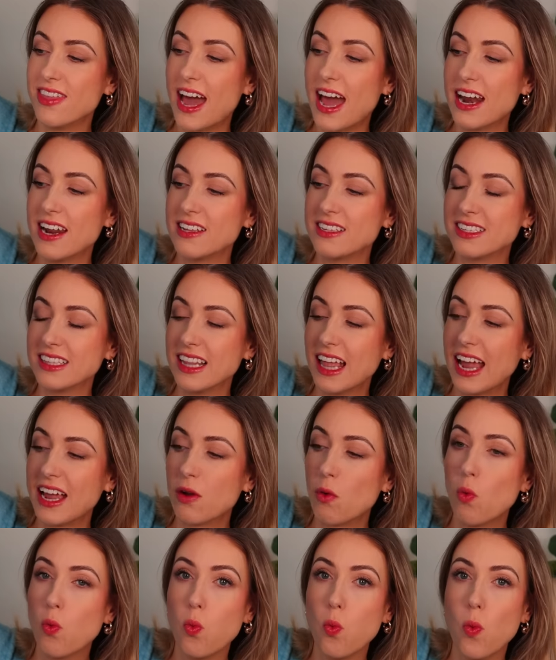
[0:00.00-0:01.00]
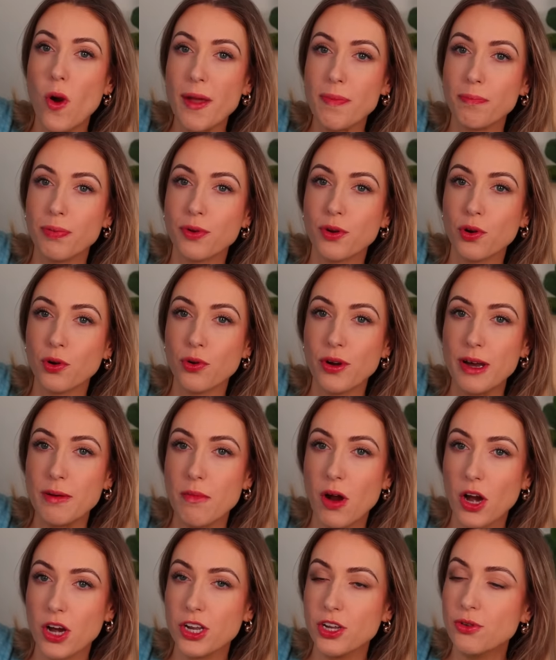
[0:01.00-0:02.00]
That is like whipped
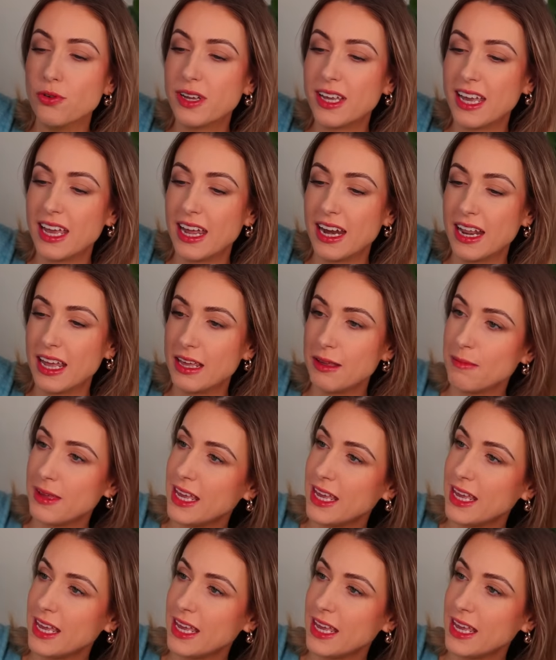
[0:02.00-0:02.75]
cream. Are you kidding